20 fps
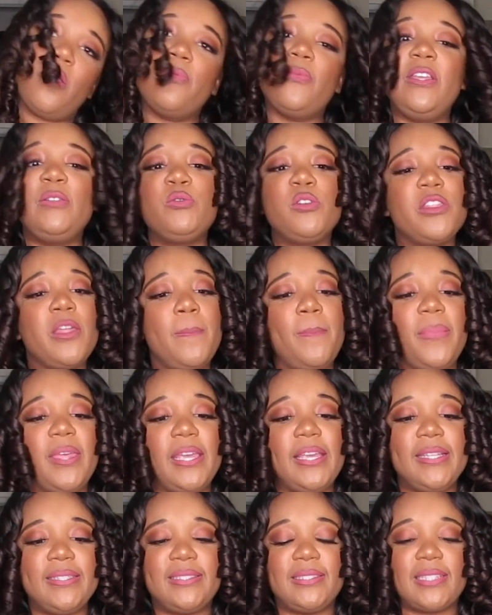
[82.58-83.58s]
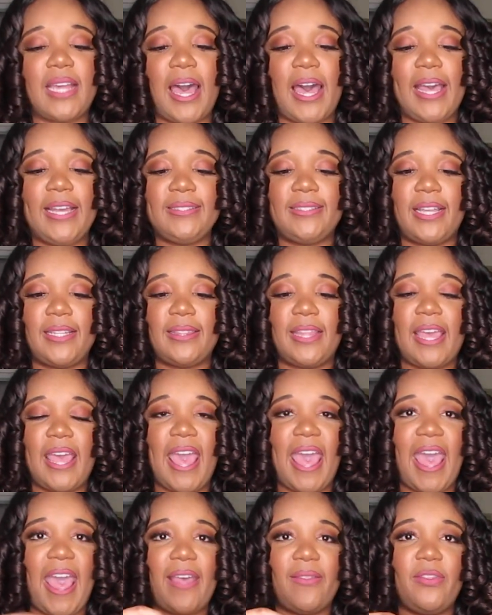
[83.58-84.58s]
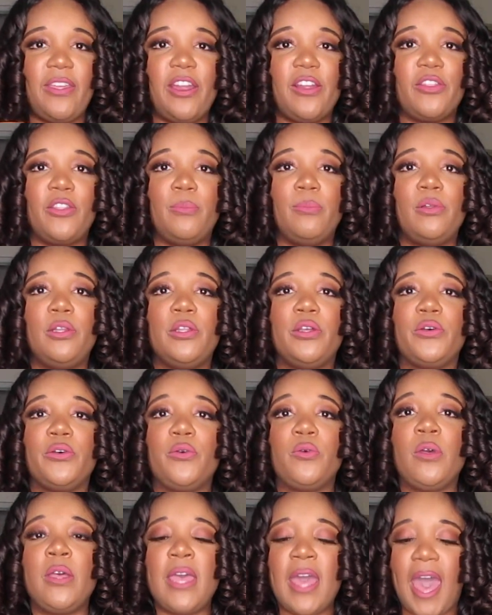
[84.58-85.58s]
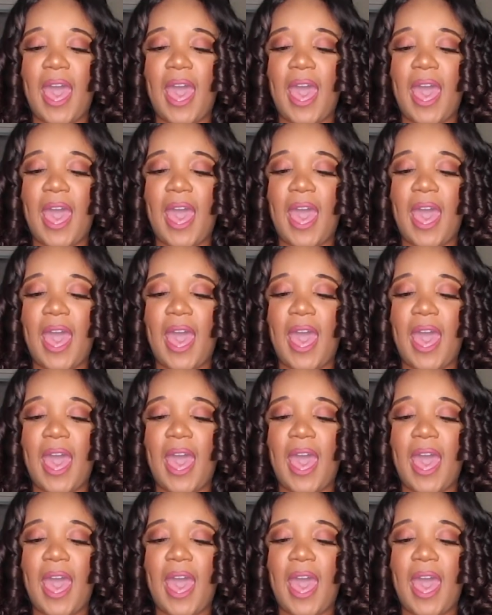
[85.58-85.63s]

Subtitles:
these were the biggest size that they had there, the blue.